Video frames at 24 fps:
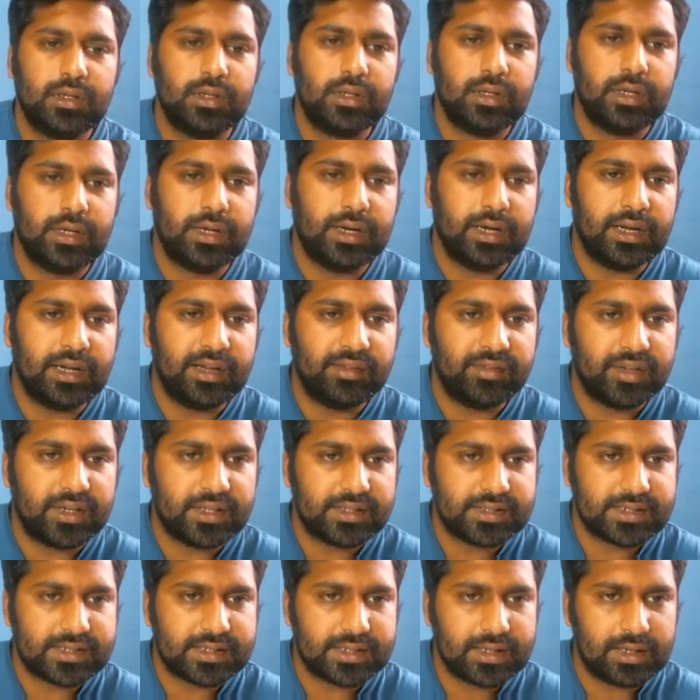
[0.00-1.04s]
And limit
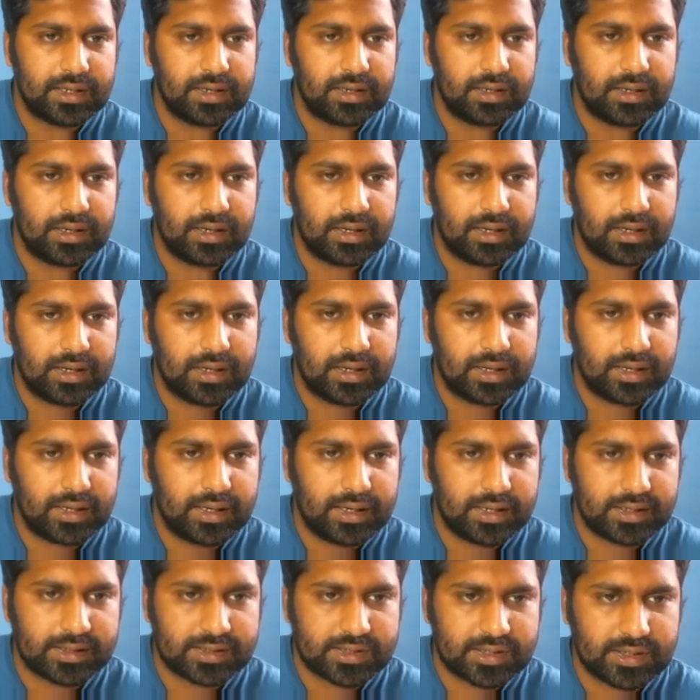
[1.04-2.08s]
is still
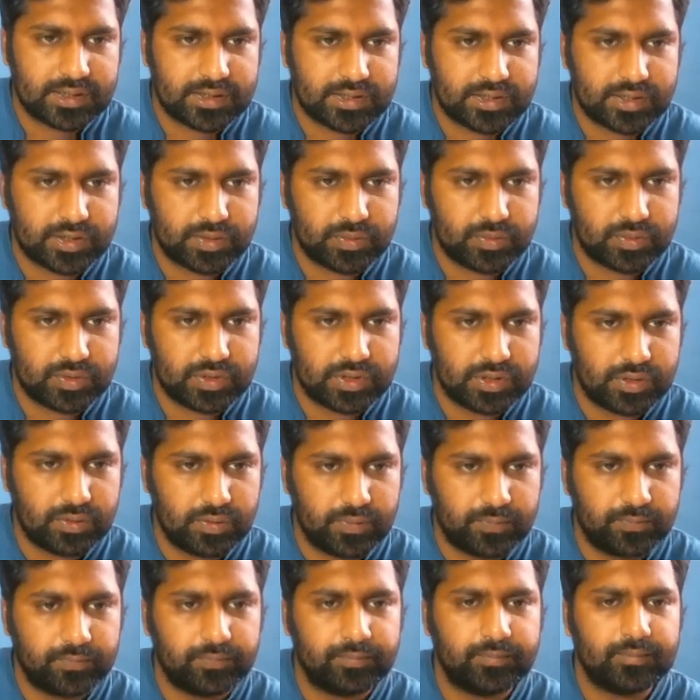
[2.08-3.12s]
x tends to 0.
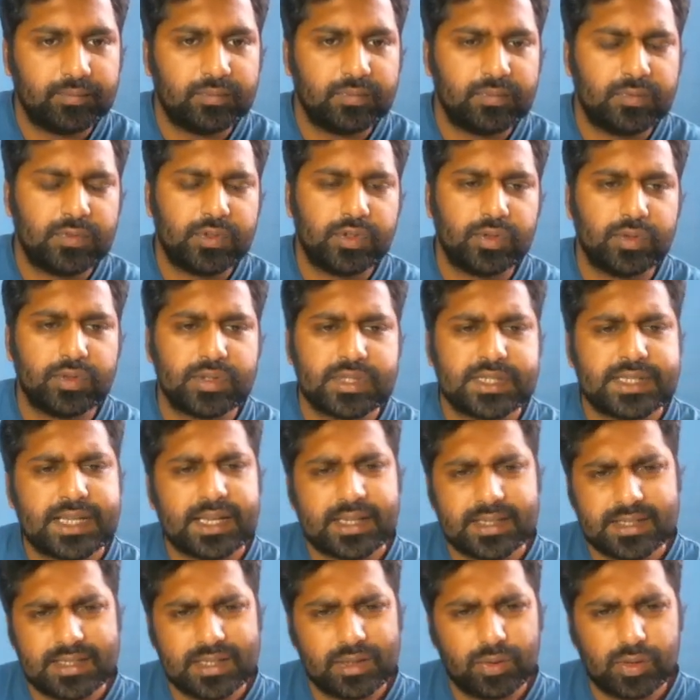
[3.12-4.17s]
So
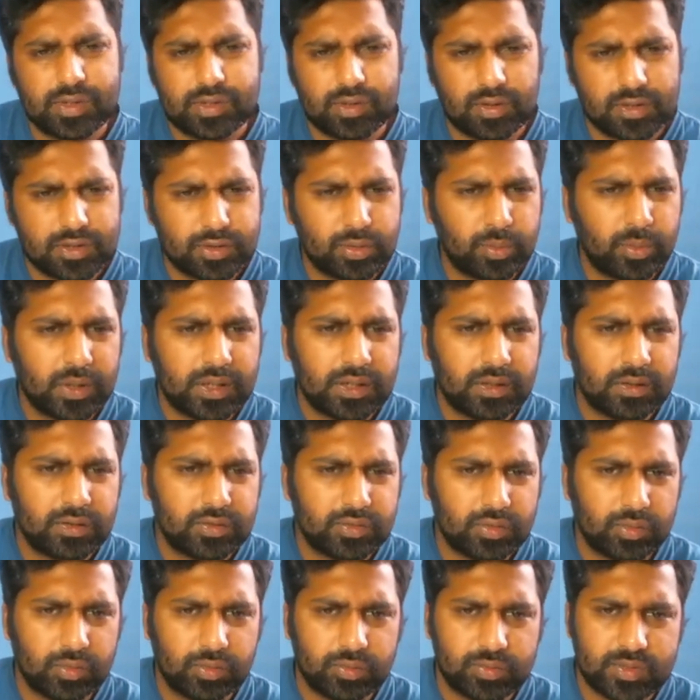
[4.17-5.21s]
sec 0 is also 1.
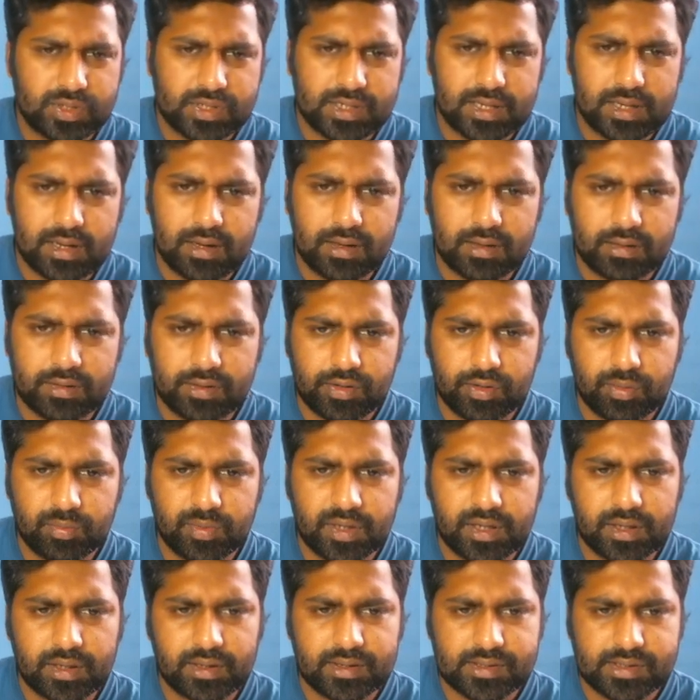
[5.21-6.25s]
So still
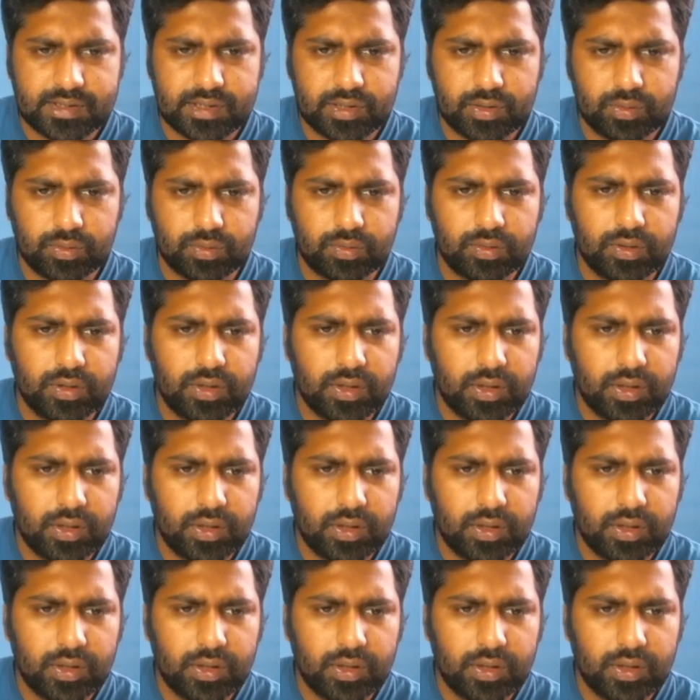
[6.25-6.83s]
numerator is 0.